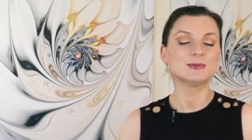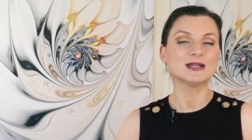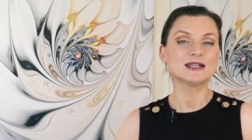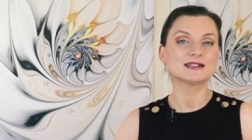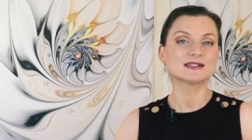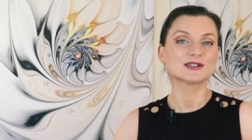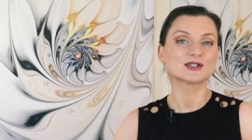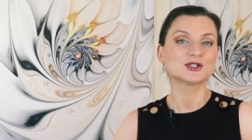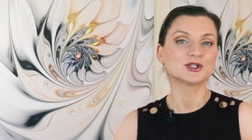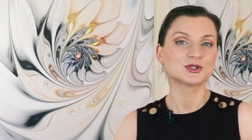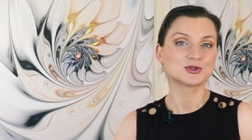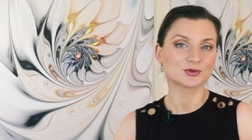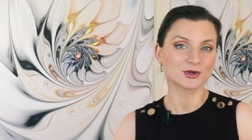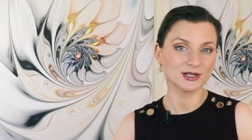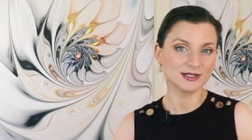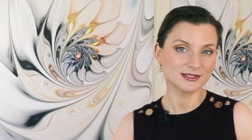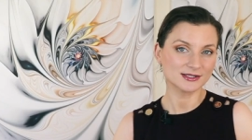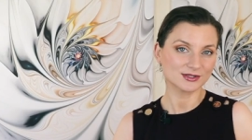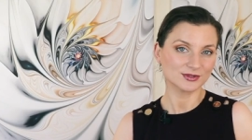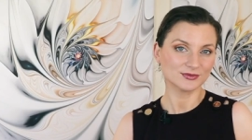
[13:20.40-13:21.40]
makes a
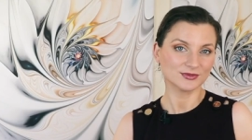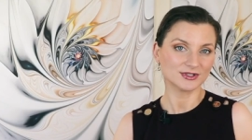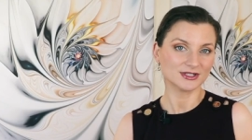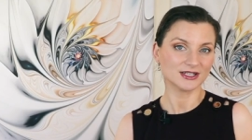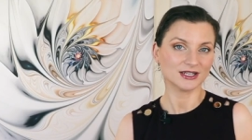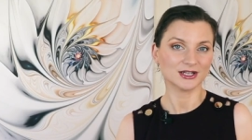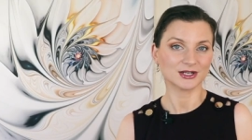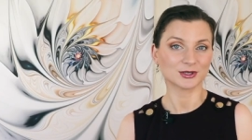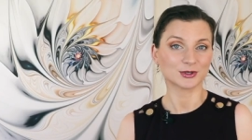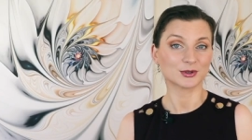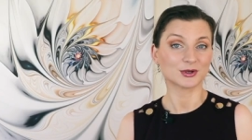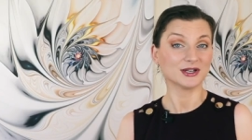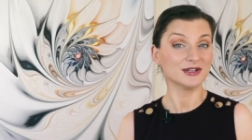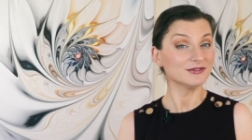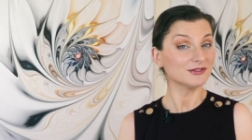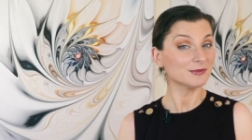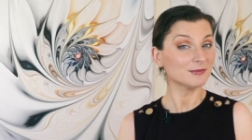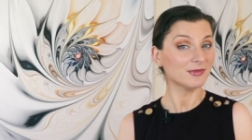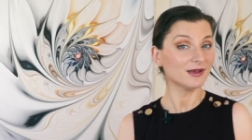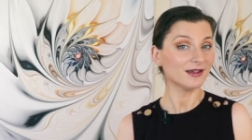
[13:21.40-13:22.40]
great souvenir, or
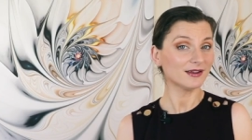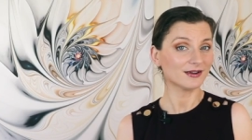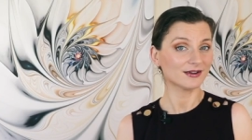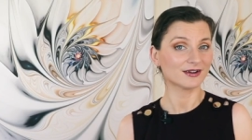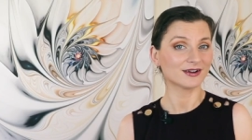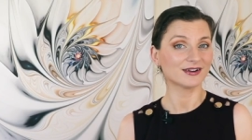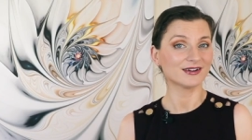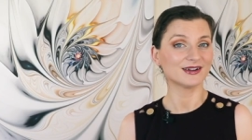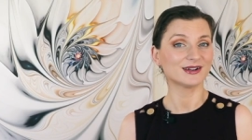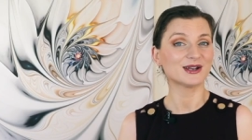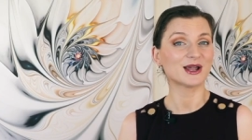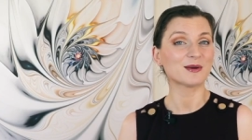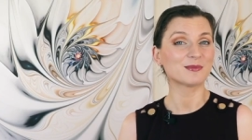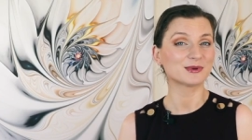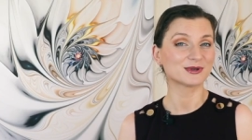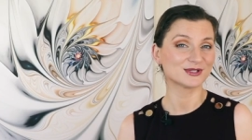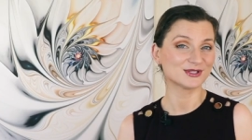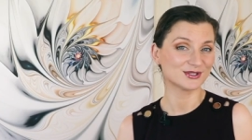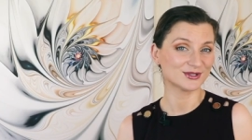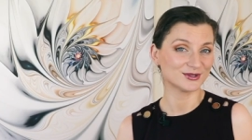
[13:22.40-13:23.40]
even better, an
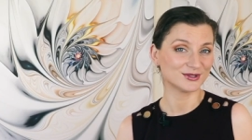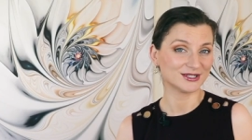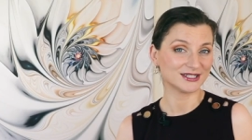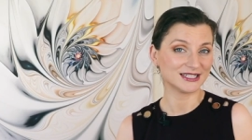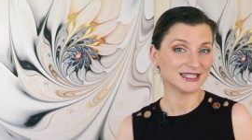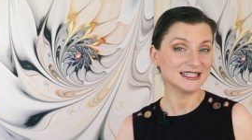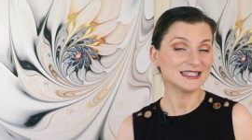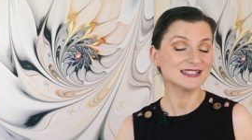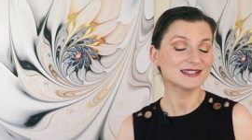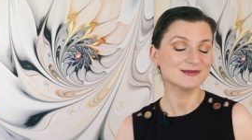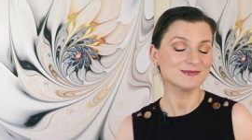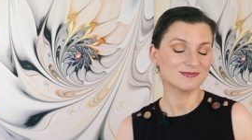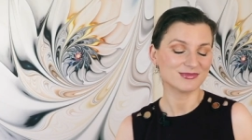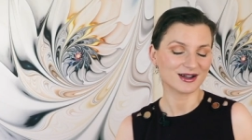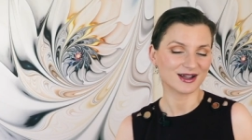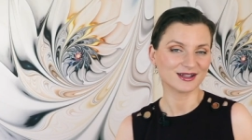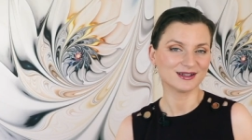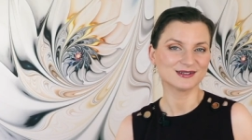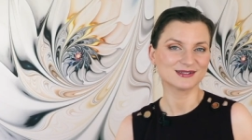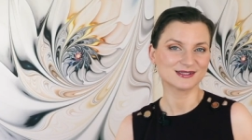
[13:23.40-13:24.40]
opportunity to
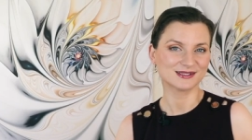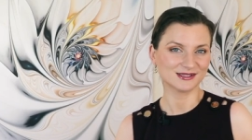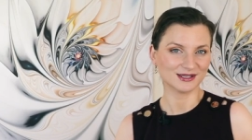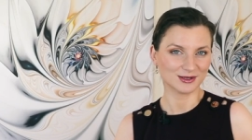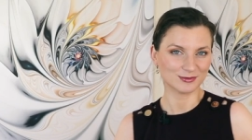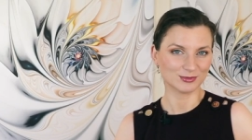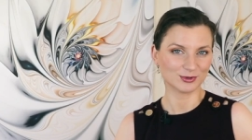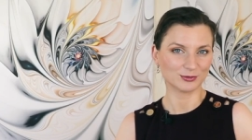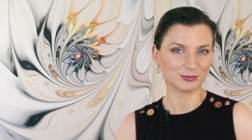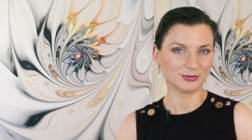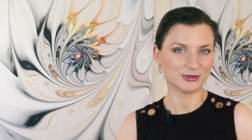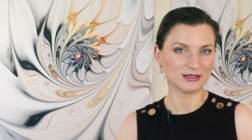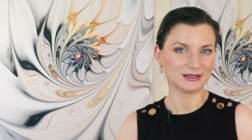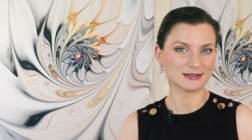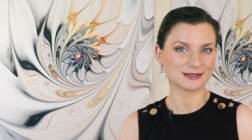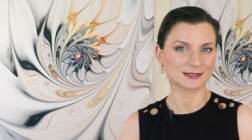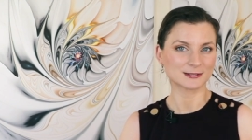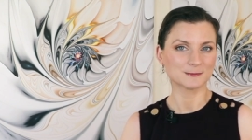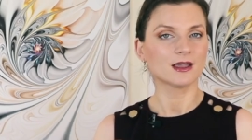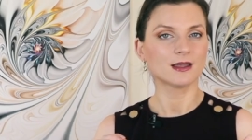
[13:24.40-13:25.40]
buy a staple
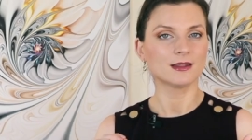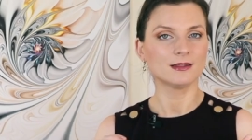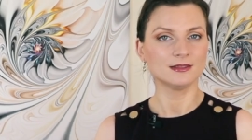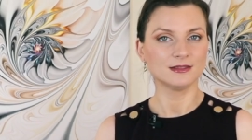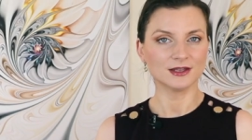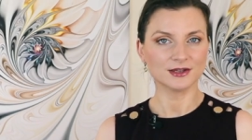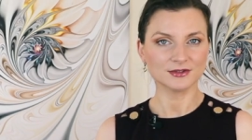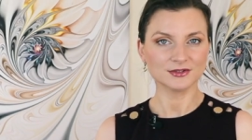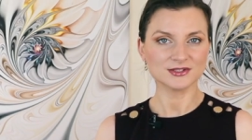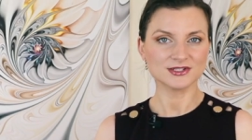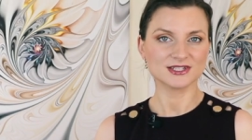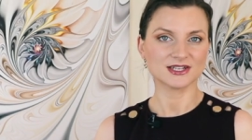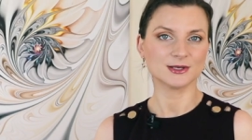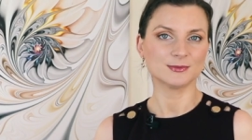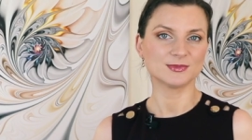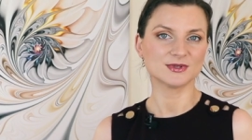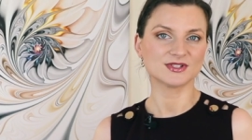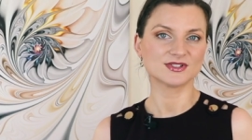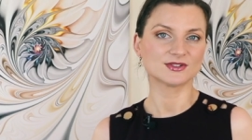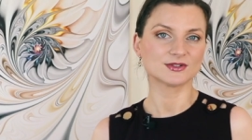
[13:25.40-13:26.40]
piece. Another
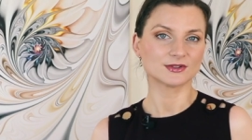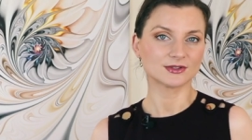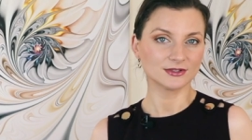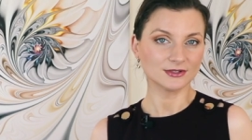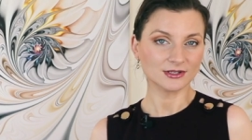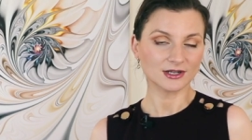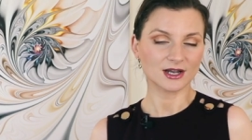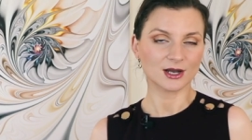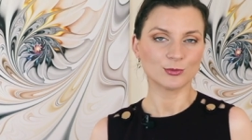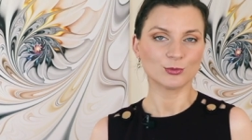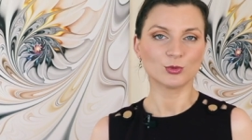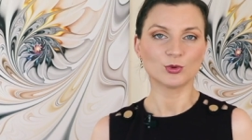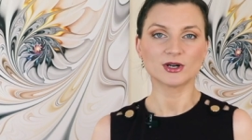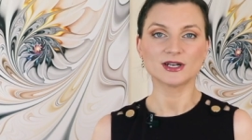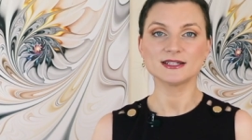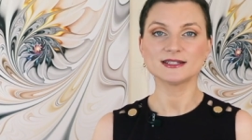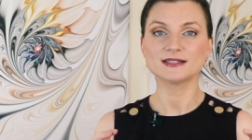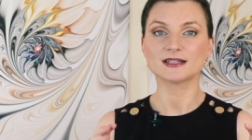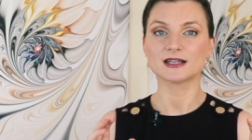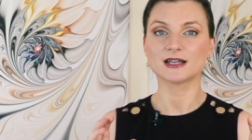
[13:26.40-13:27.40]
tip is to look up what
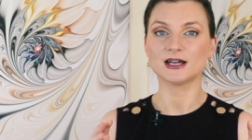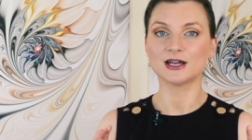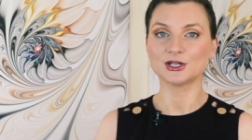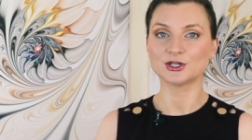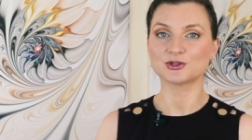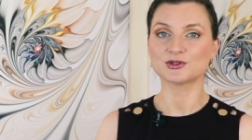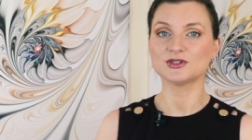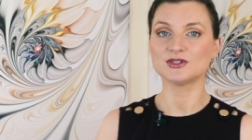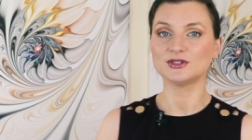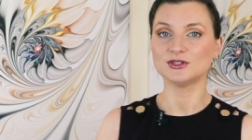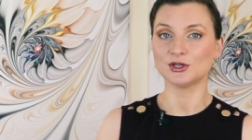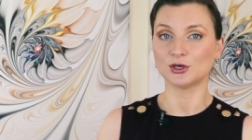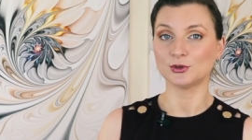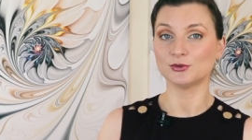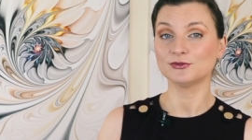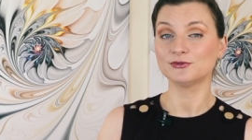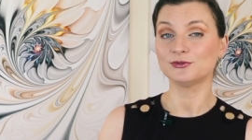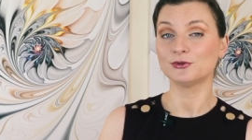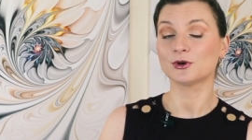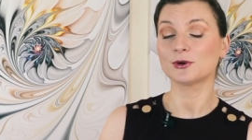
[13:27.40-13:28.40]
is the country
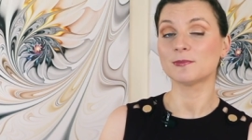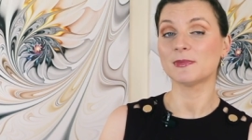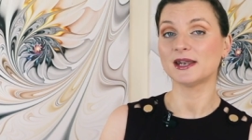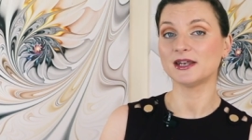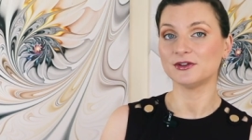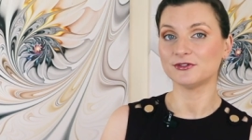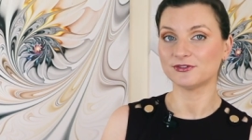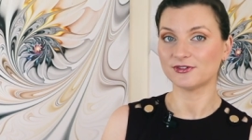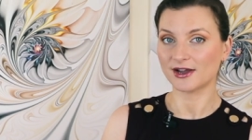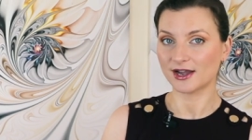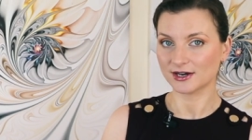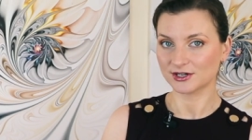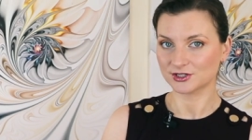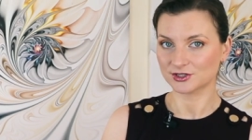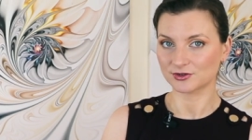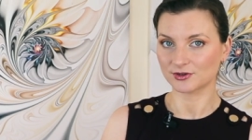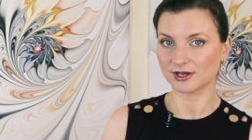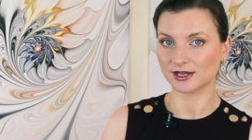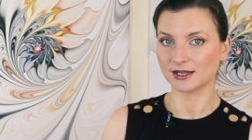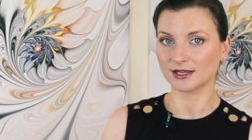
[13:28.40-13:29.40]
known for
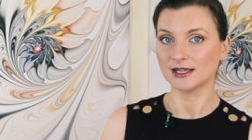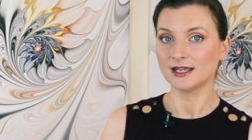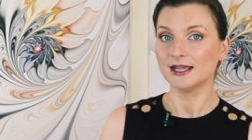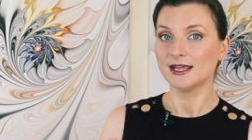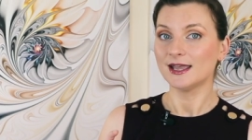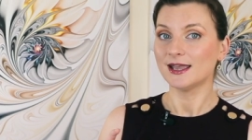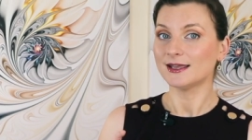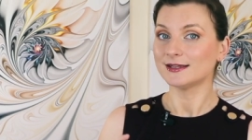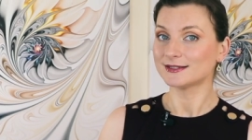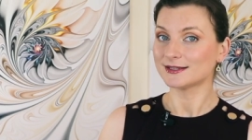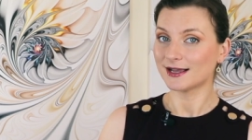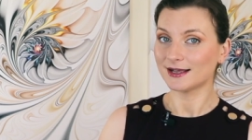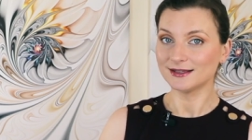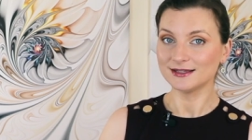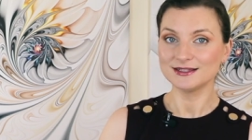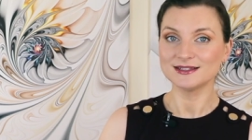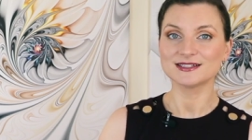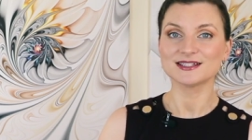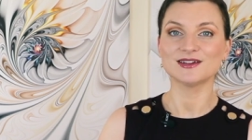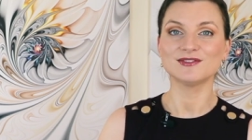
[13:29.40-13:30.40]
manufacturing.
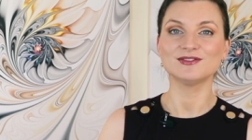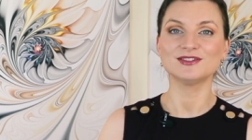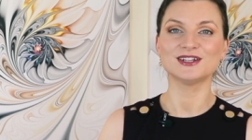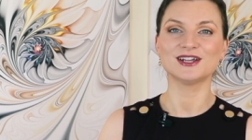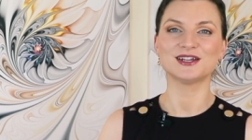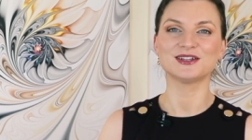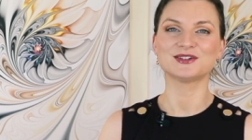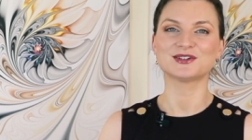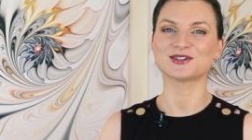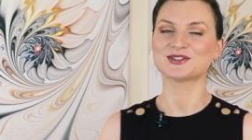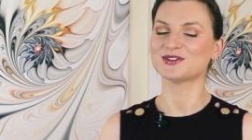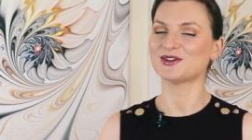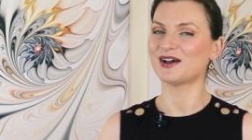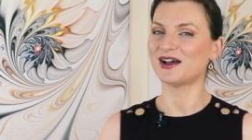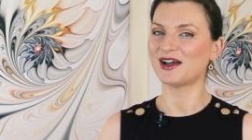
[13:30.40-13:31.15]
Italians have leather, so